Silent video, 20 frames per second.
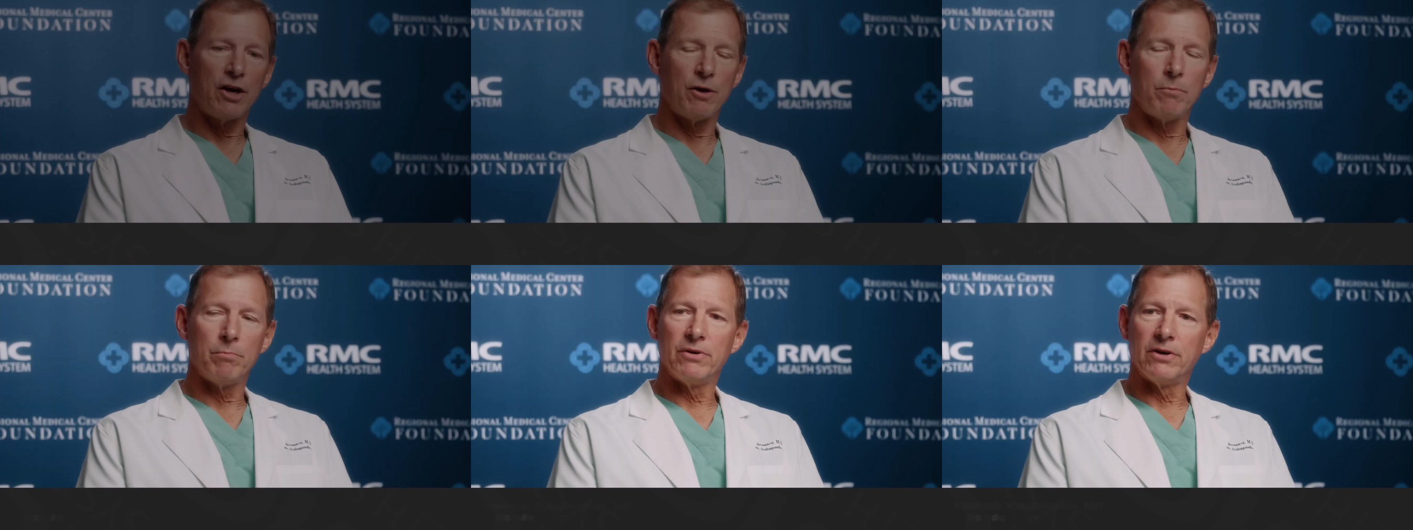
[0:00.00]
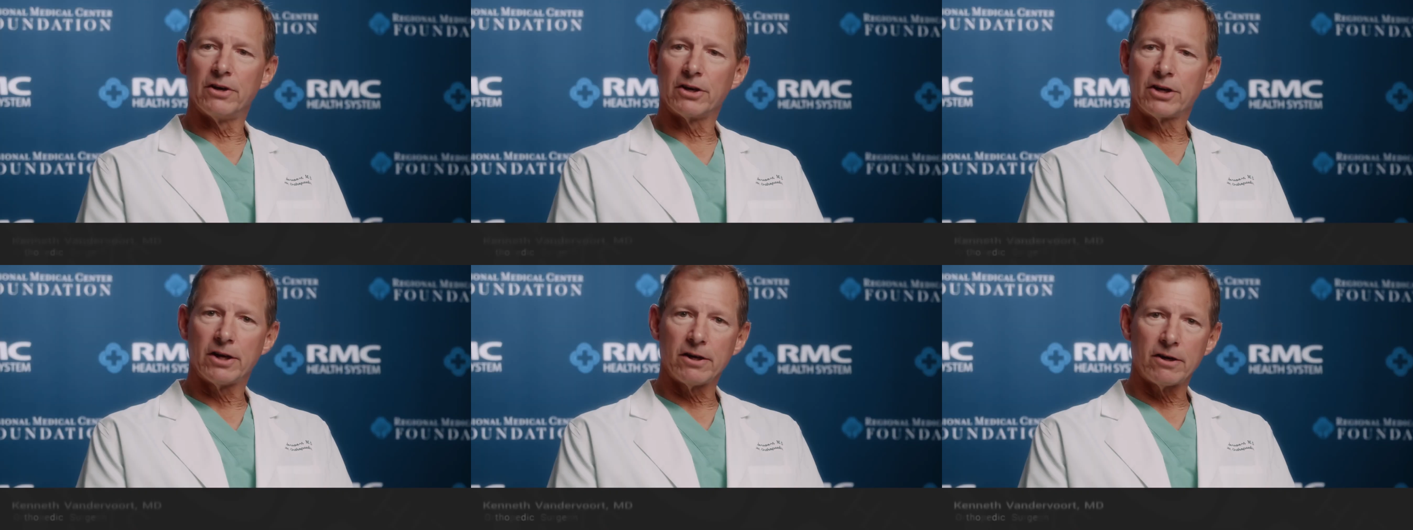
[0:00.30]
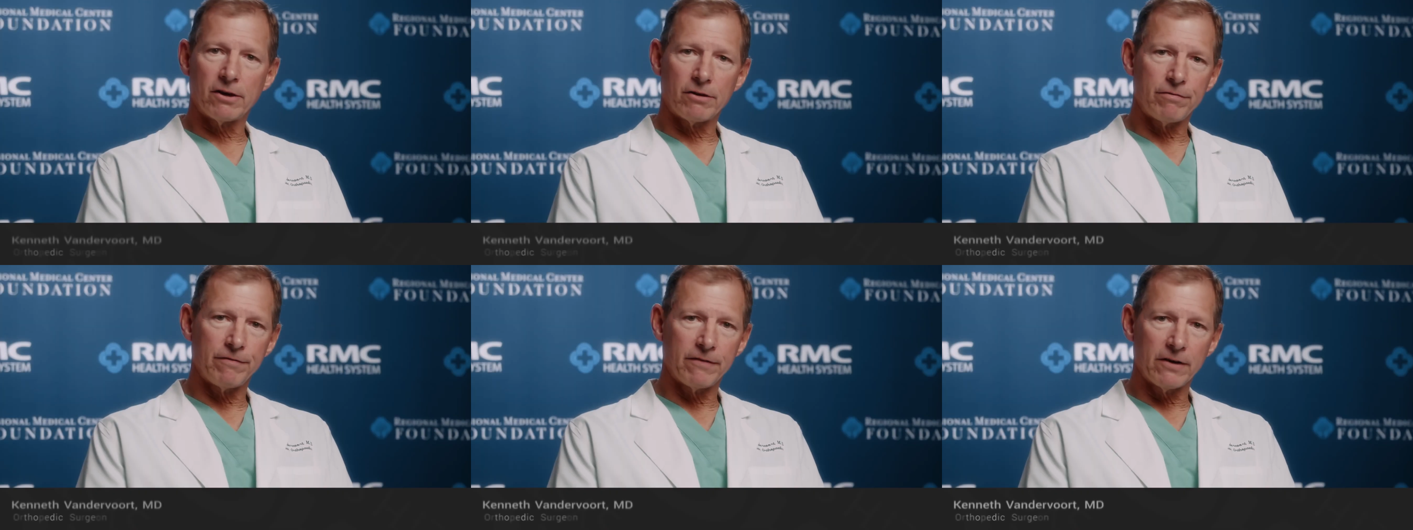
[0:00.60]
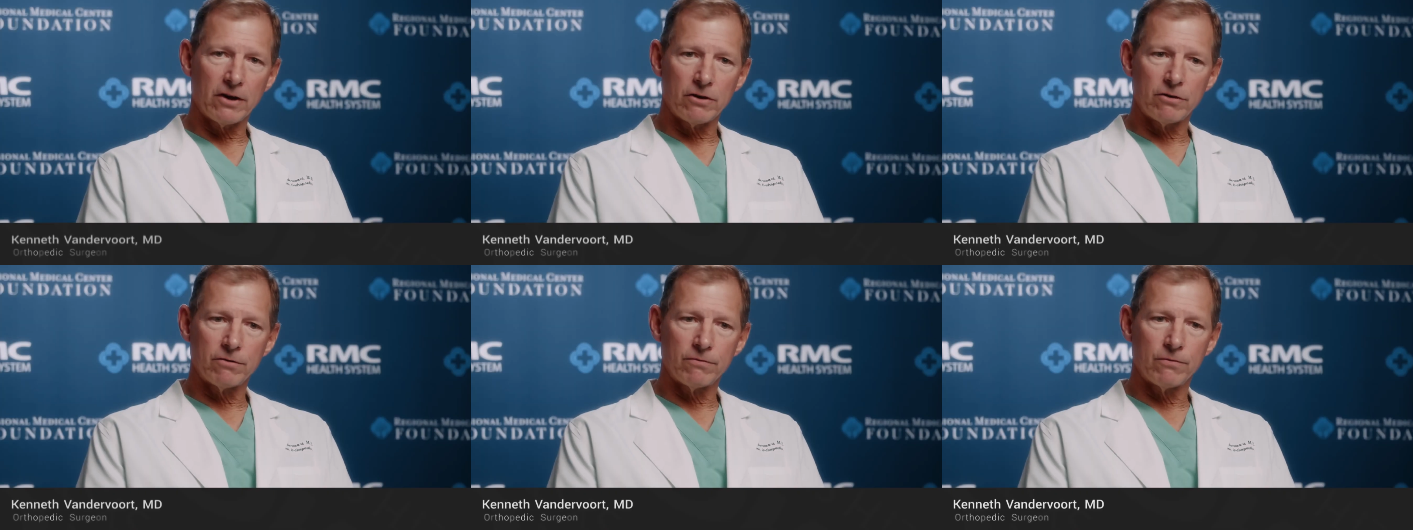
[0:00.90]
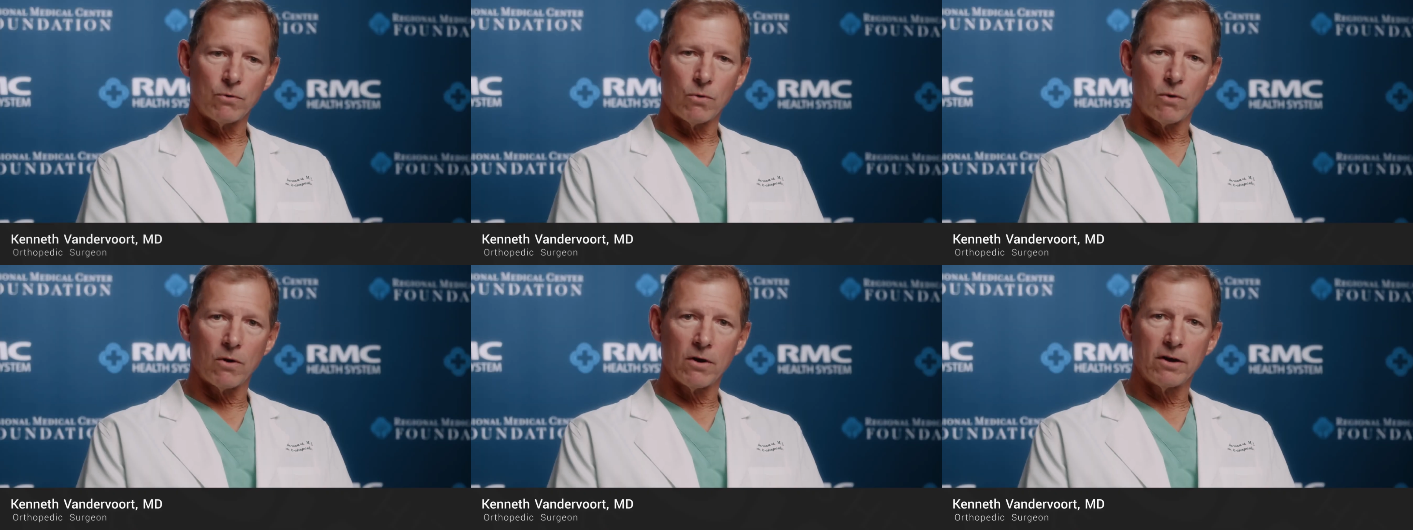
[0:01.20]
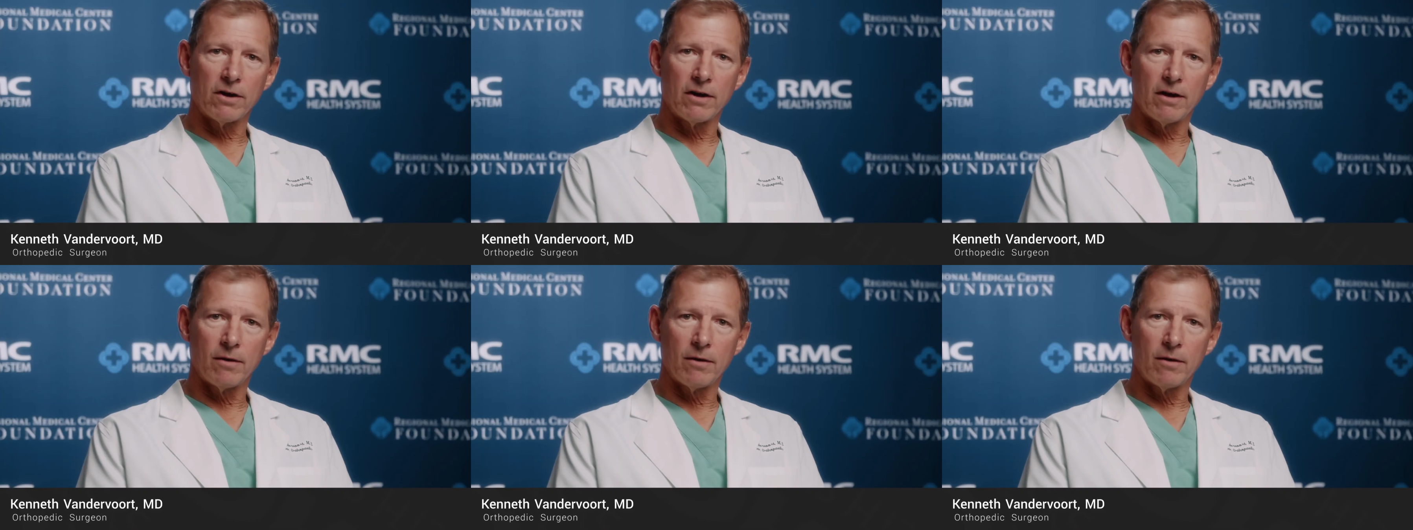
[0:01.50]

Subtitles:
am Kenneth Vandervoort.